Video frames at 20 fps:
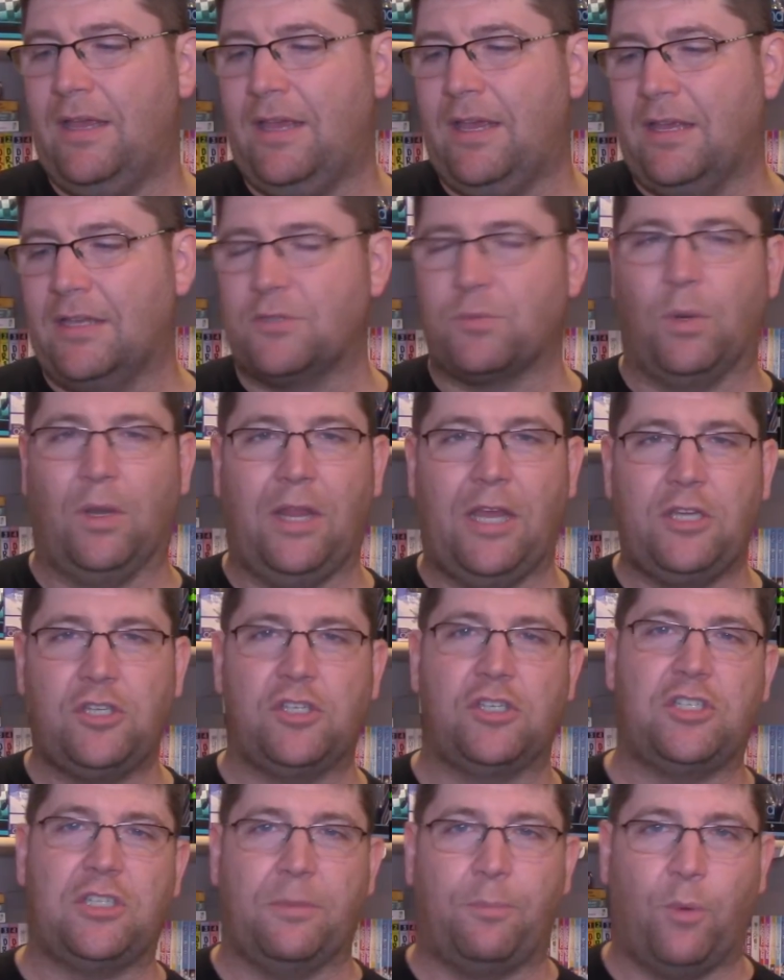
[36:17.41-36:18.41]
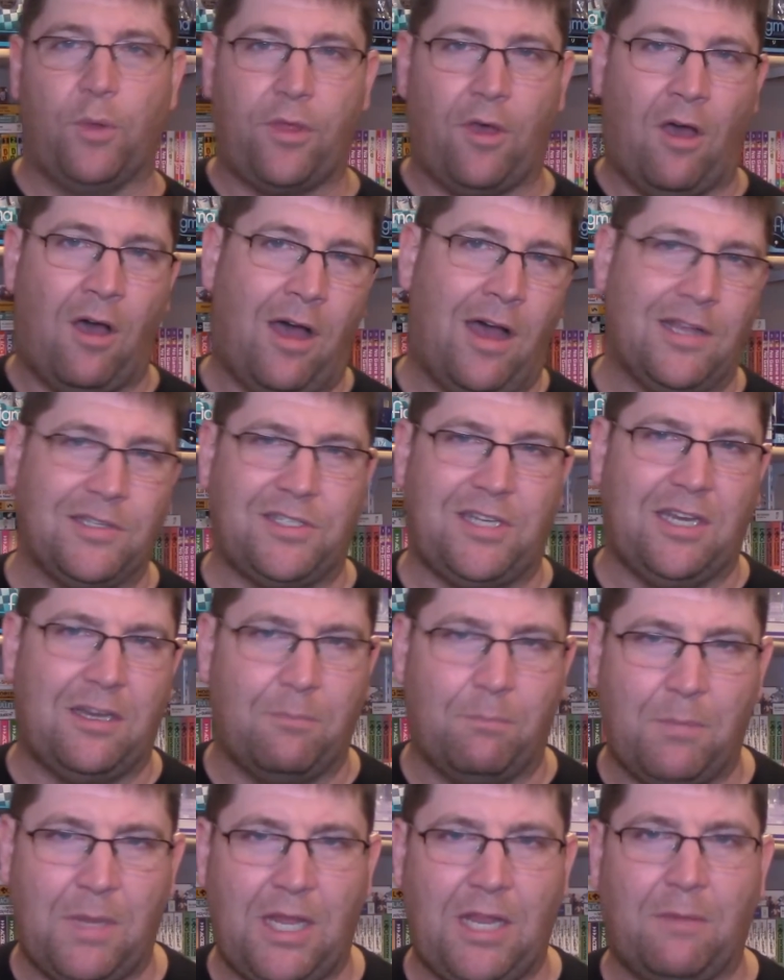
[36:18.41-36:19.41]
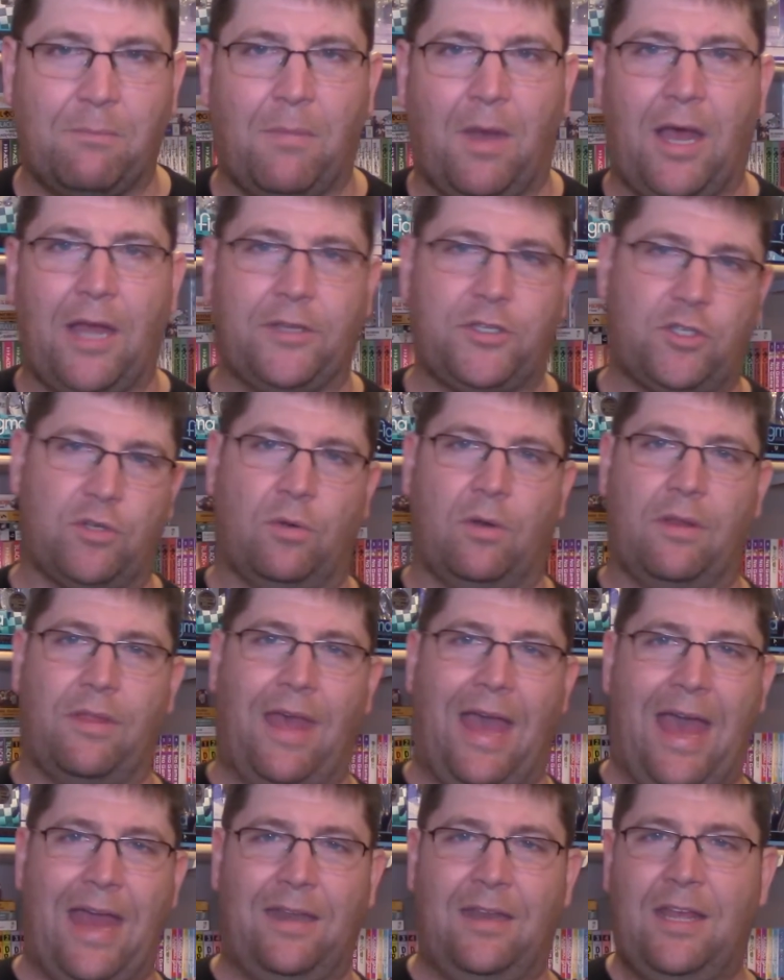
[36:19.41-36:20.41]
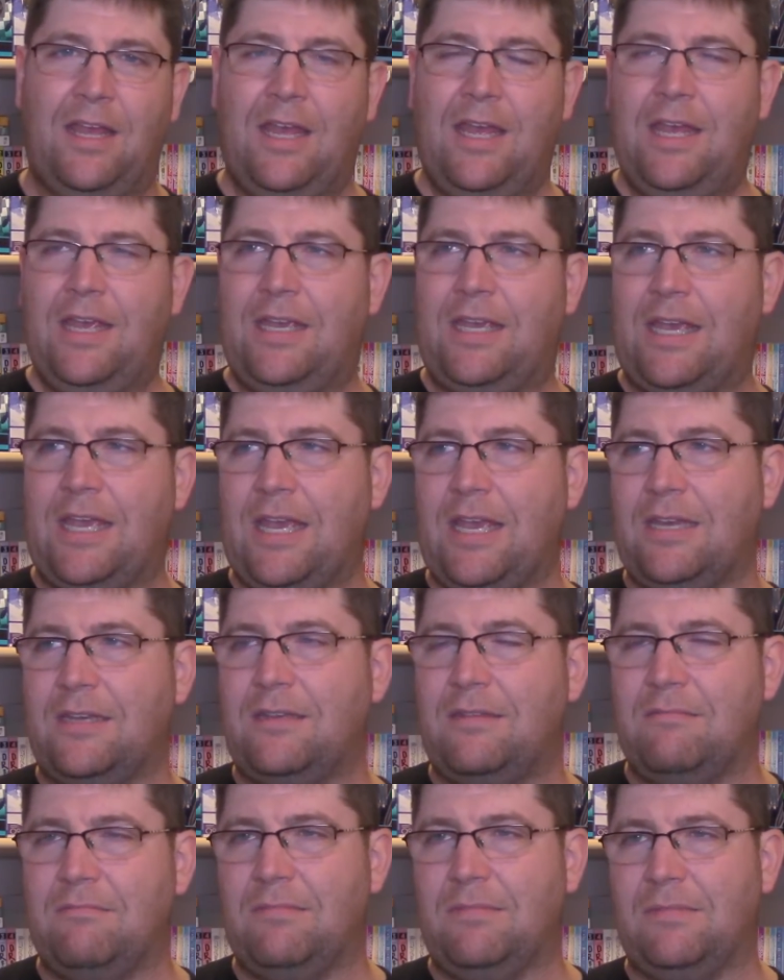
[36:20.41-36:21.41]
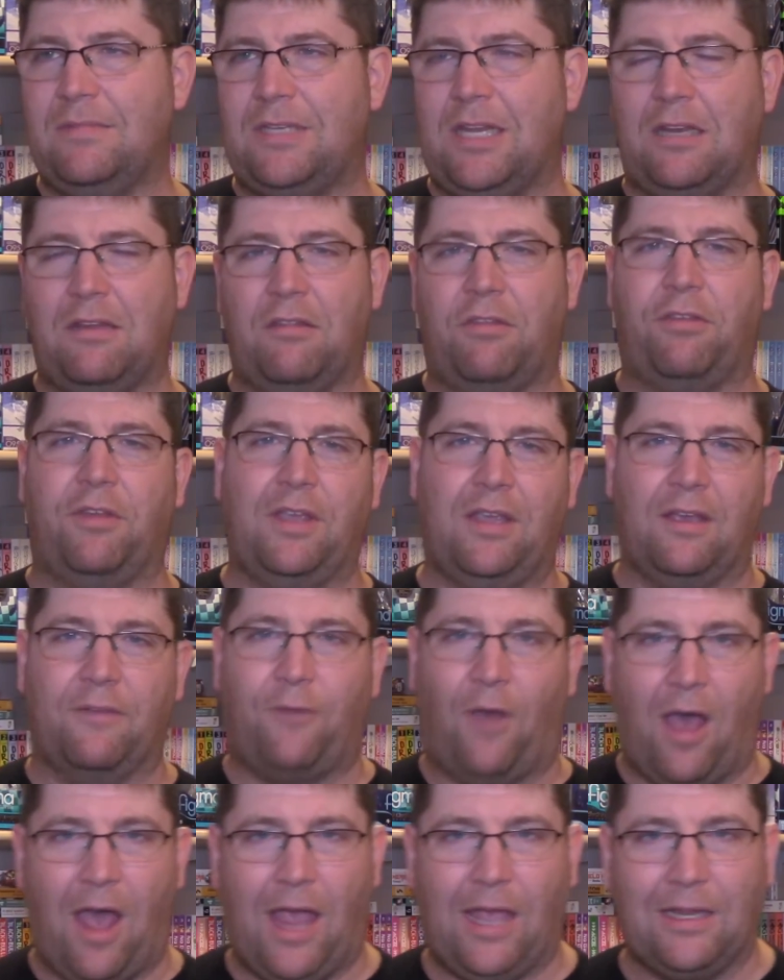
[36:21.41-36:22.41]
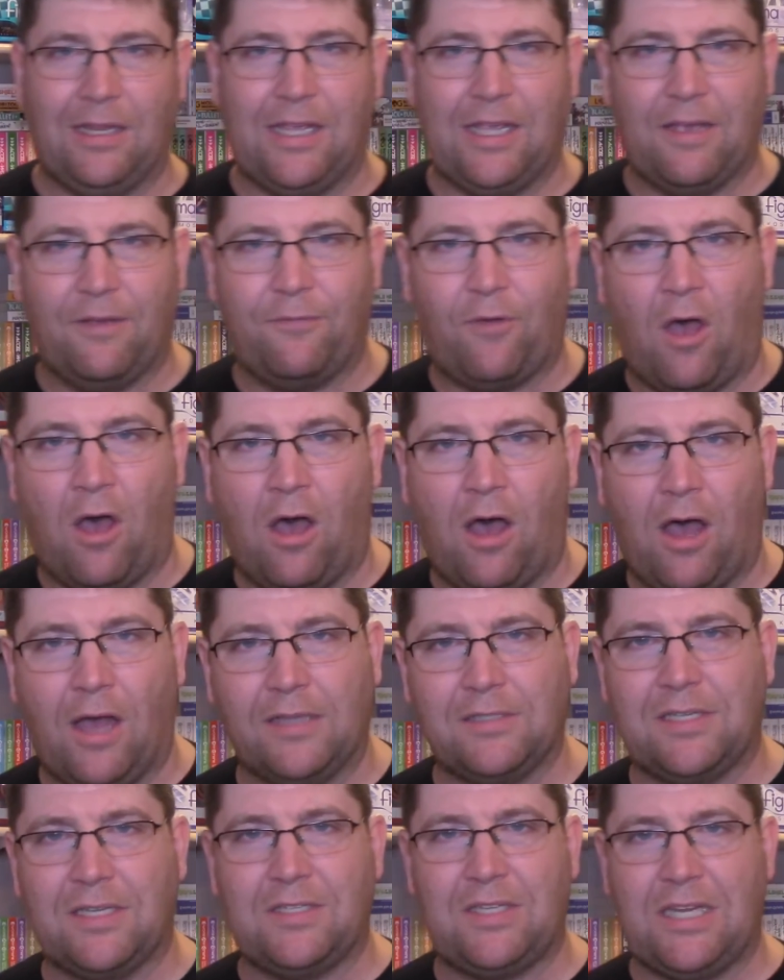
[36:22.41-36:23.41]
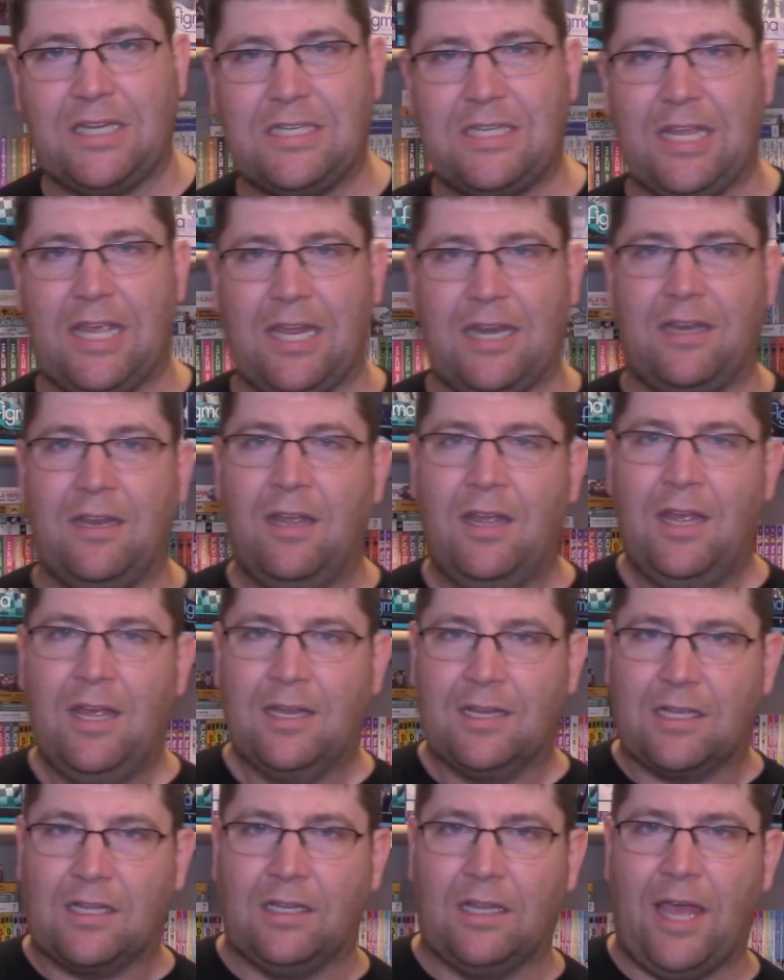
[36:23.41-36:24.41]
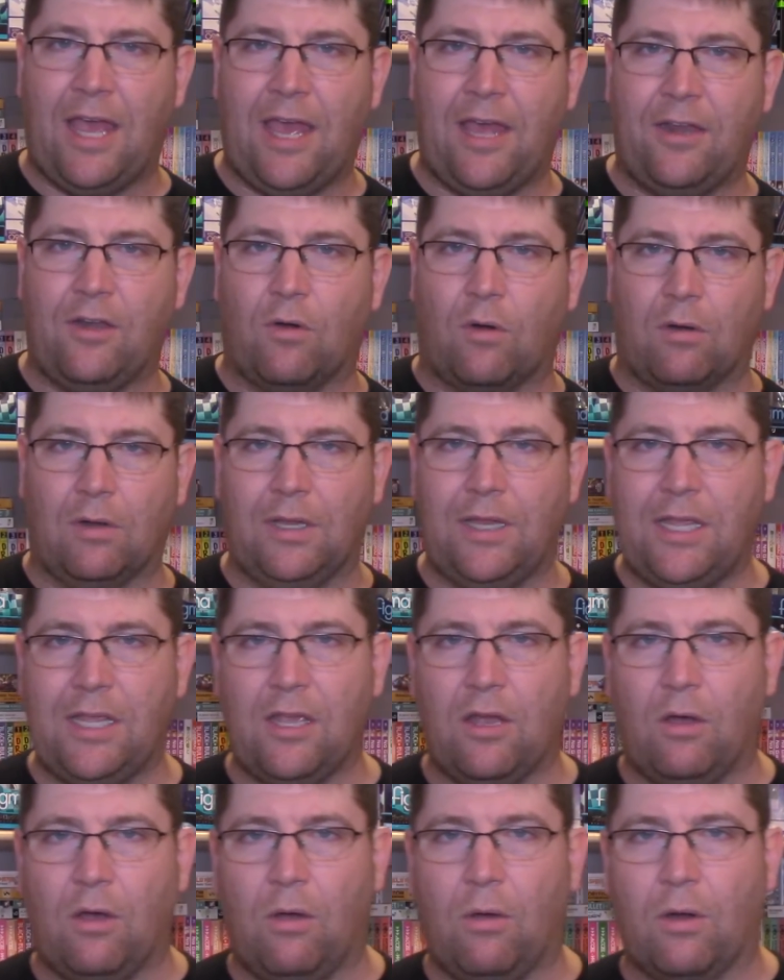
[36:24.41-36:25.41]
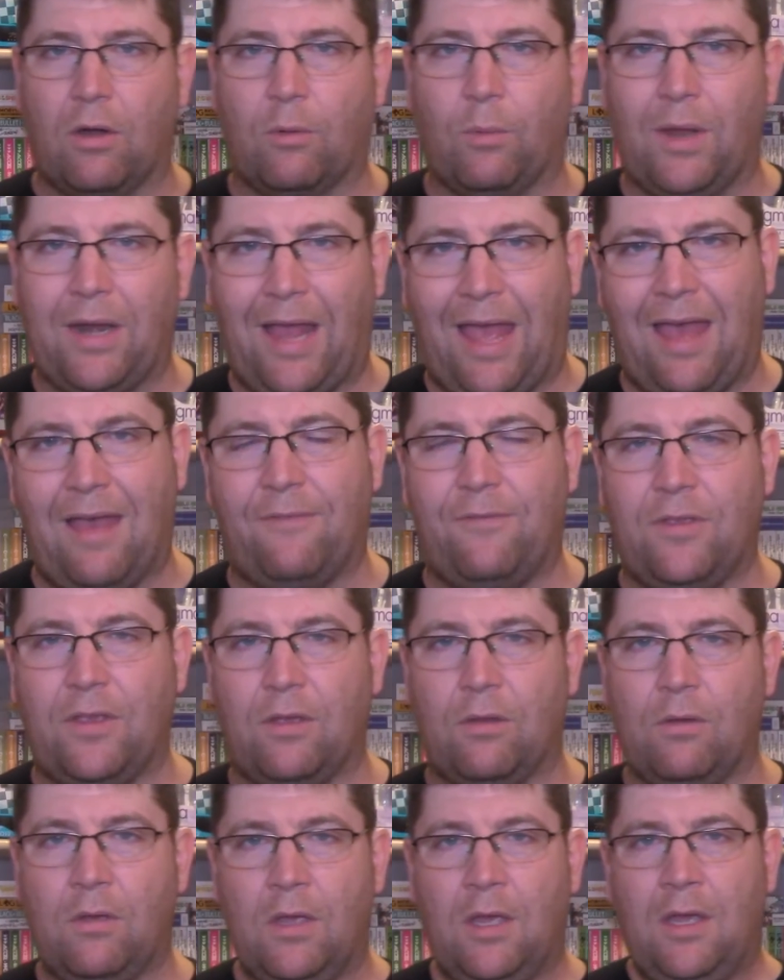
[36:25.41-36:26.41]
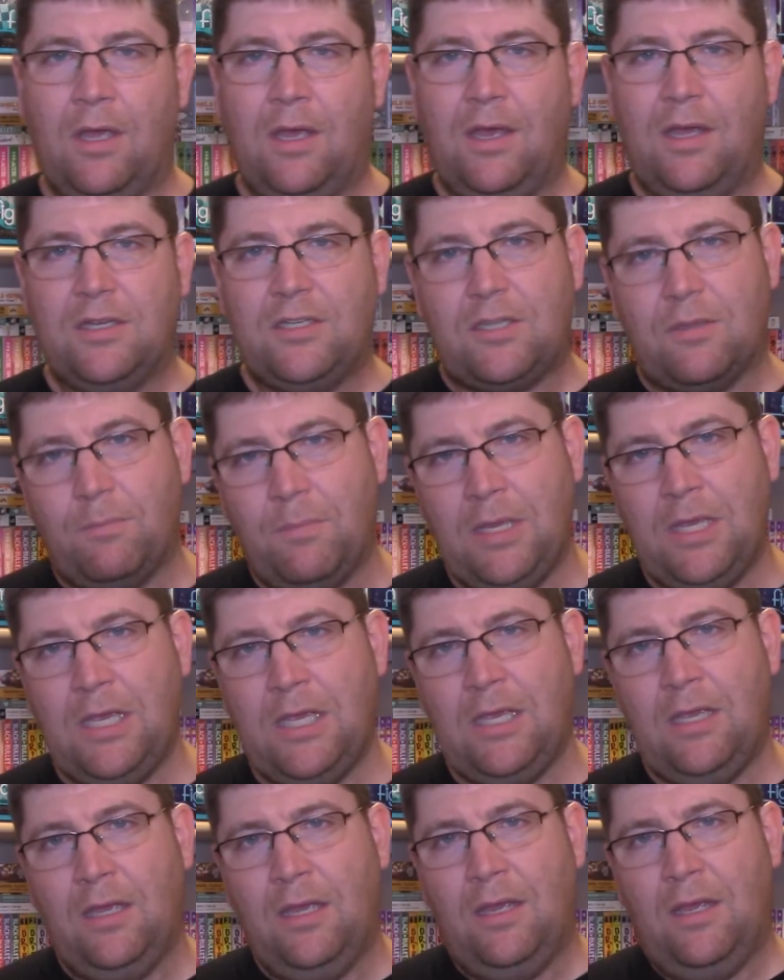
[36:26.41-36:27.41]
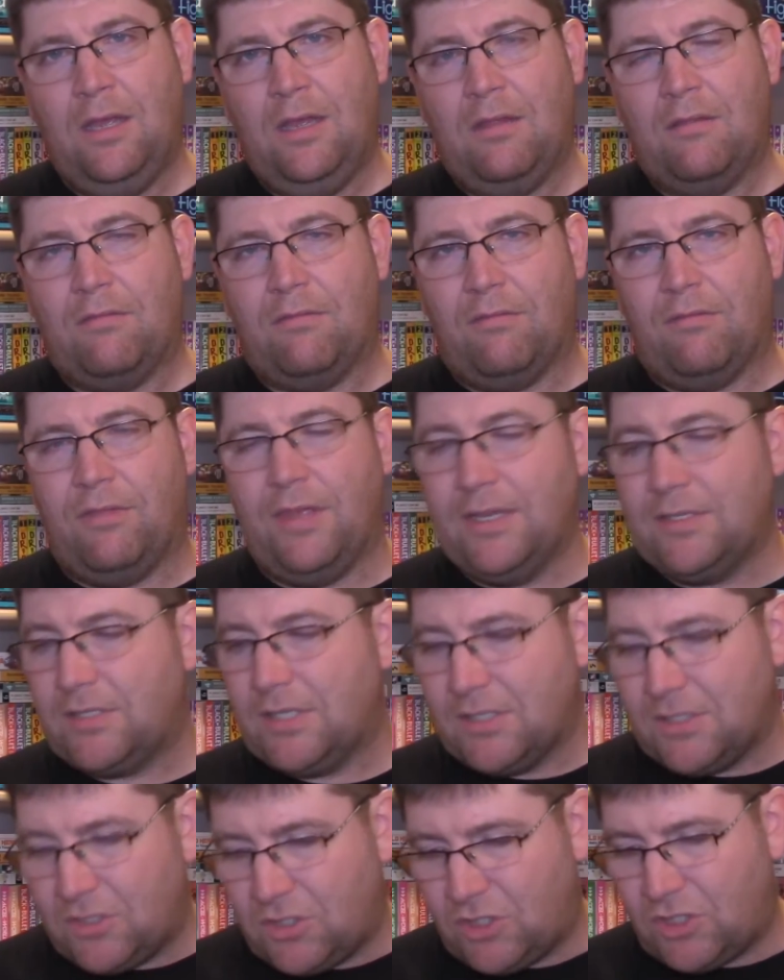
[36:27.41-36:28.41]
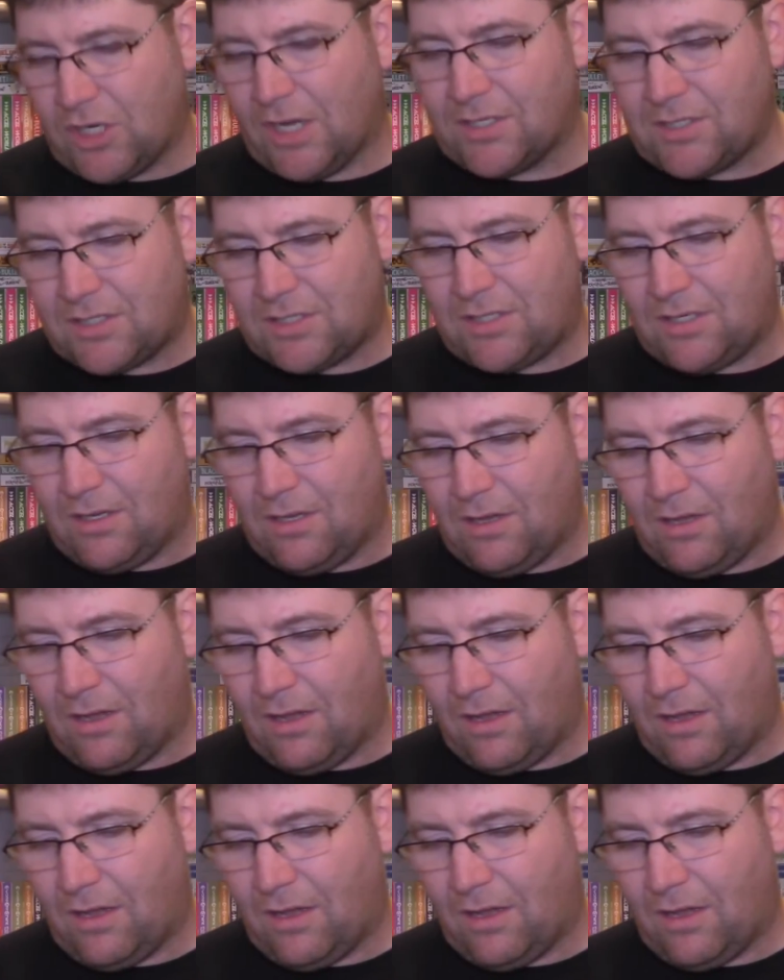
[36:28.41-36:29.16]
his relationship with Oz didn't mean much or that he didn't think of highly of Oz as he did Glenn or Leo or what have you to me, this is just